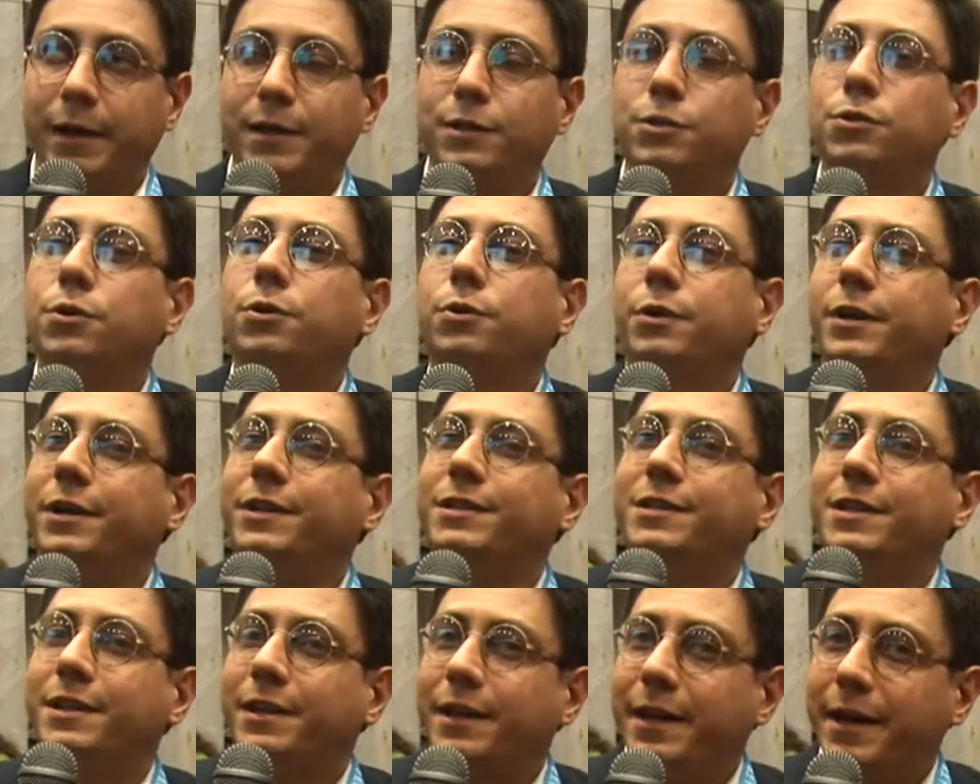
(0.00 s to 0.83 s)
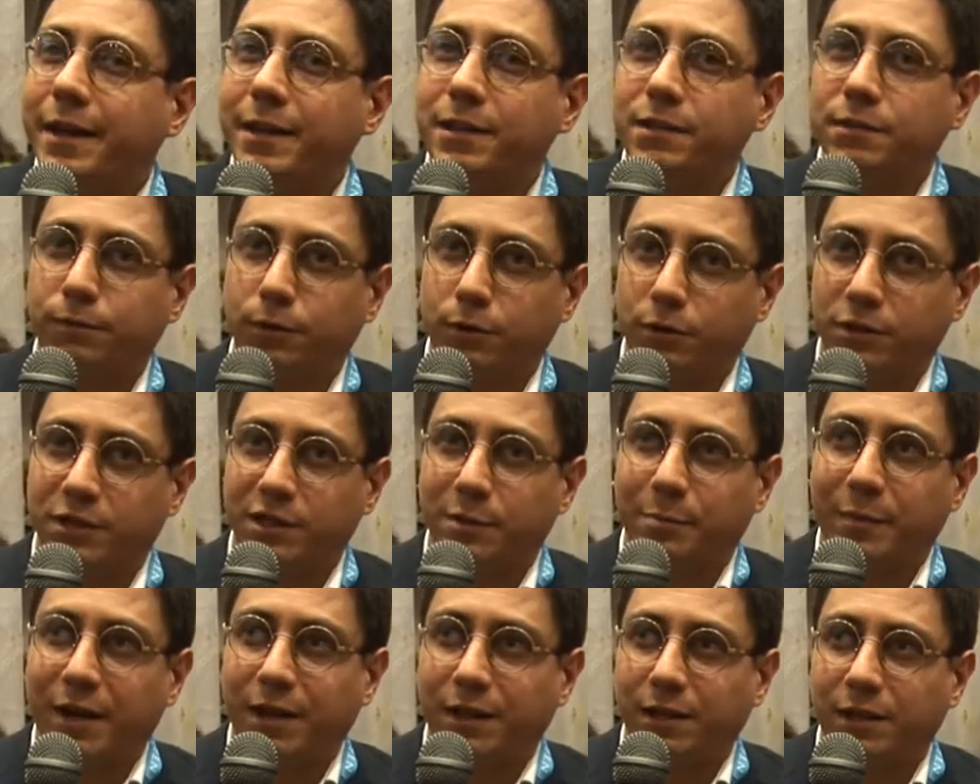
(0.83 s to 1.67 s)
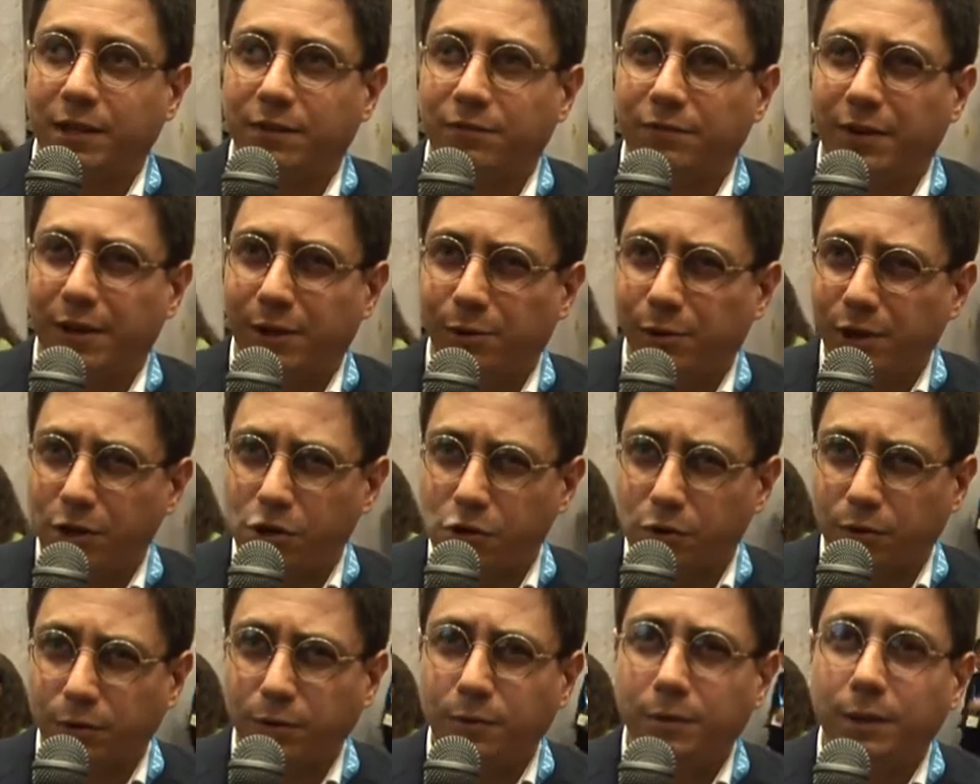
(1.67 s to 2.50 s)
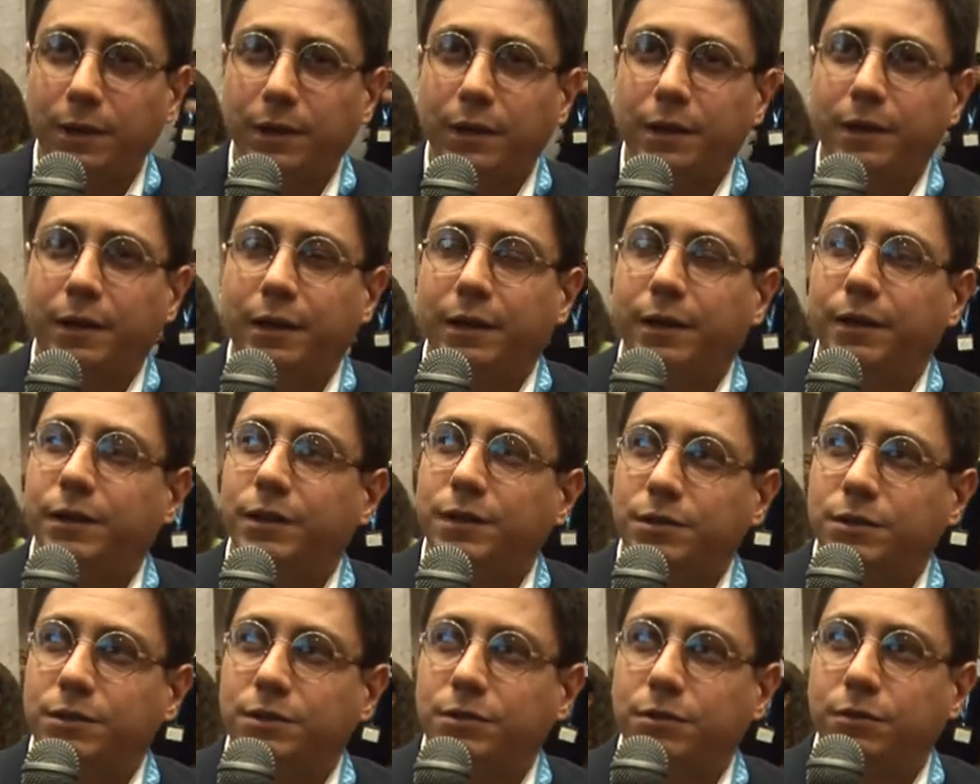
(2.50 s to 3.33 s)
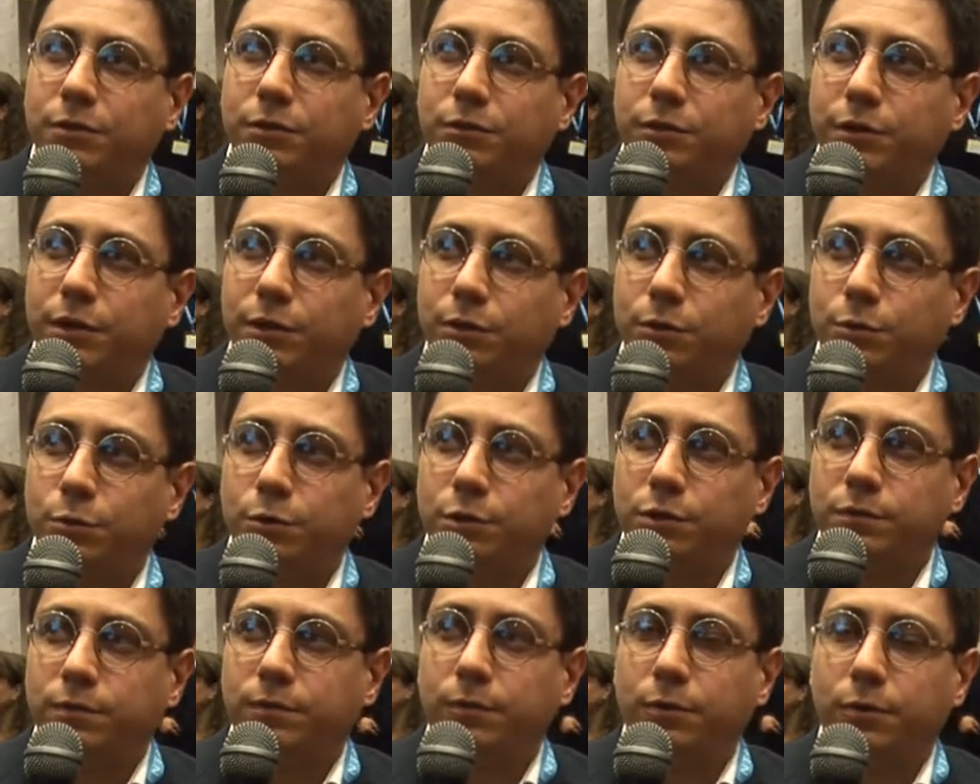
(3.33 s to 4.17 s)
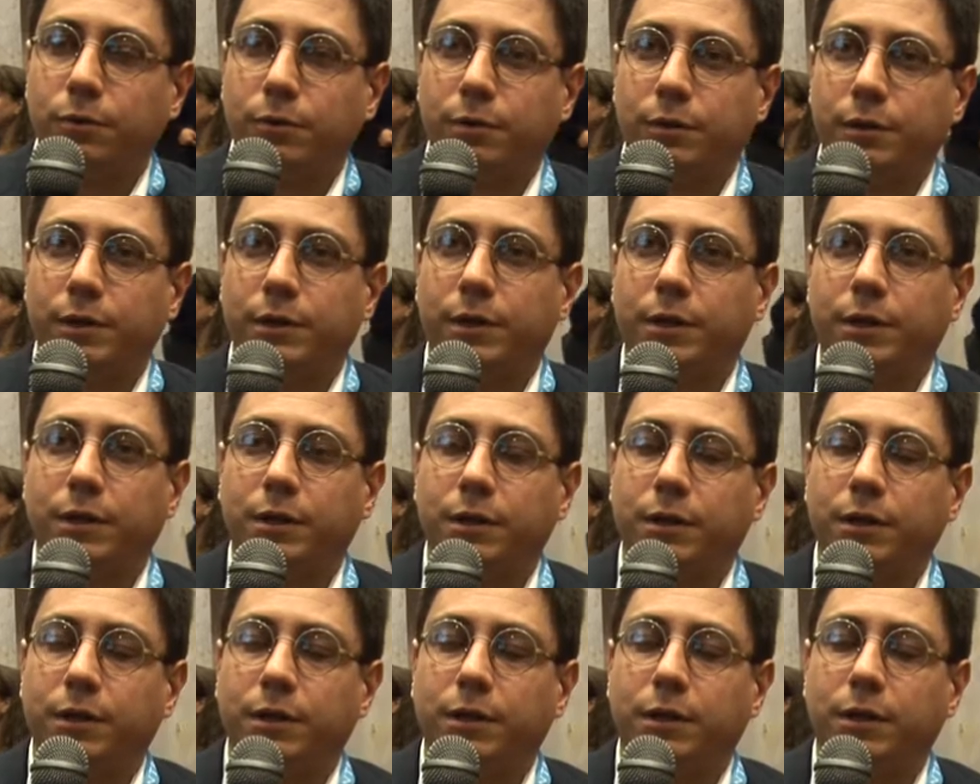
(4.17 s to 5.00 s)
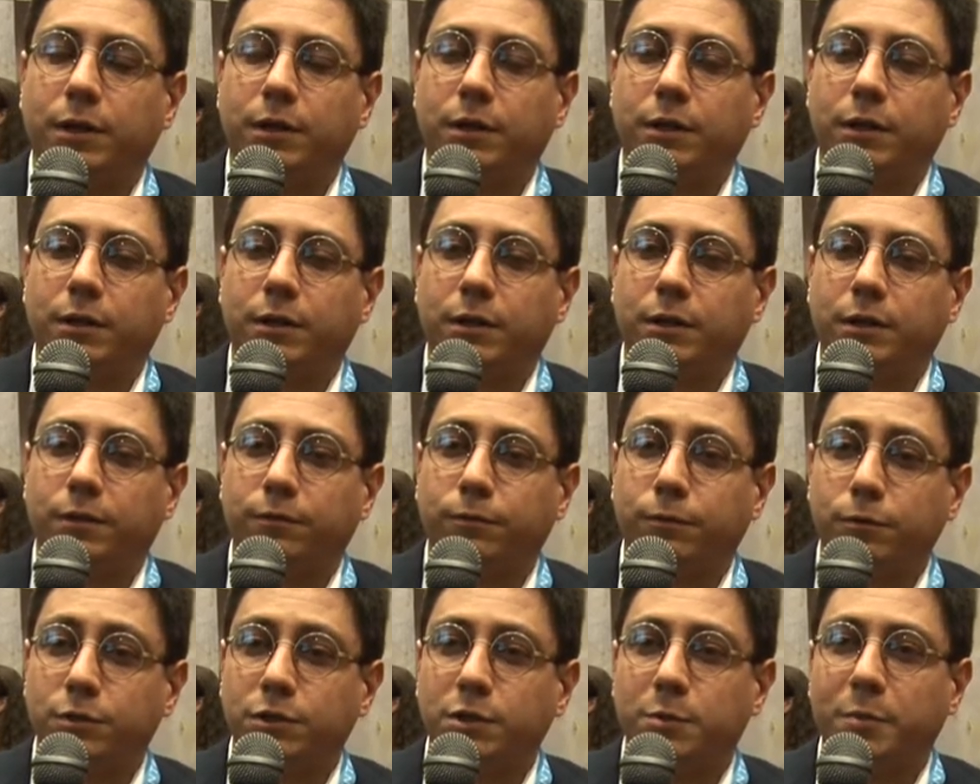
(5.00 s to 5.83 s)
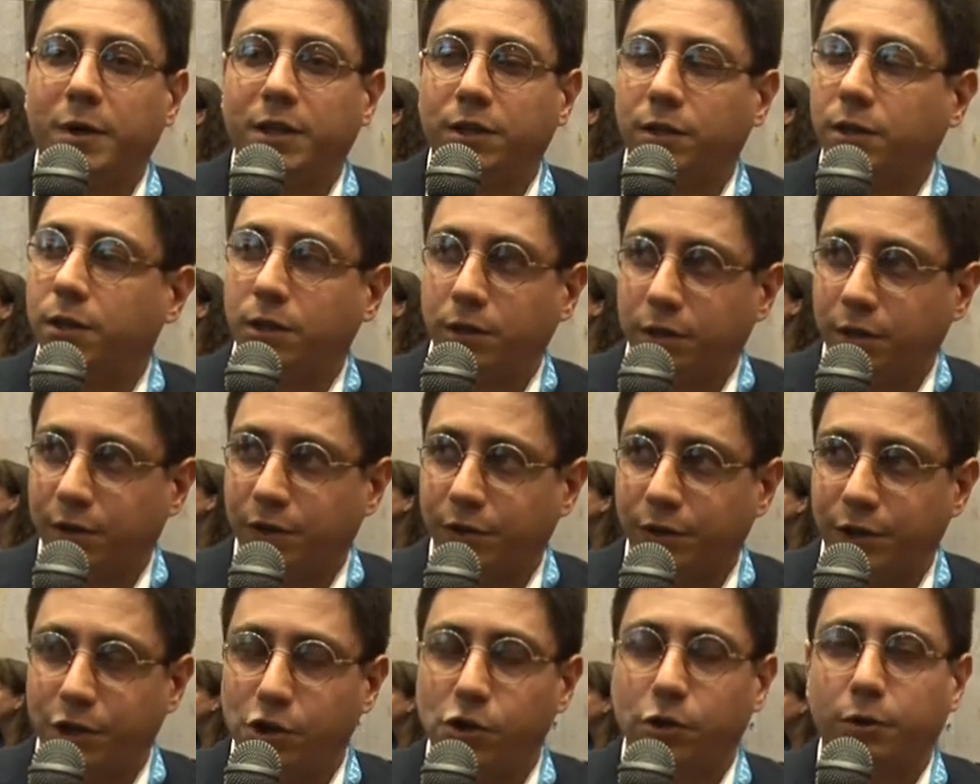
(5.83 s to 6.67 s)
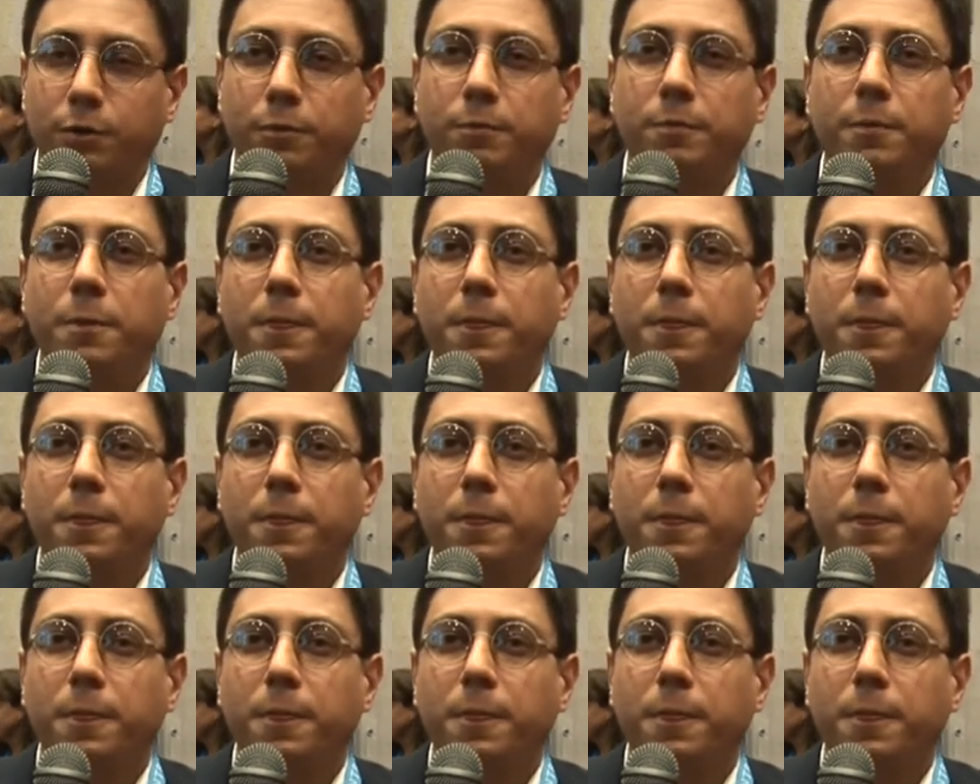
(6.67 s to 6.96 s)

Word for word: And so it's enhanced for semantic violation and it's uh, reduced for, uh, uh, for semantic integration.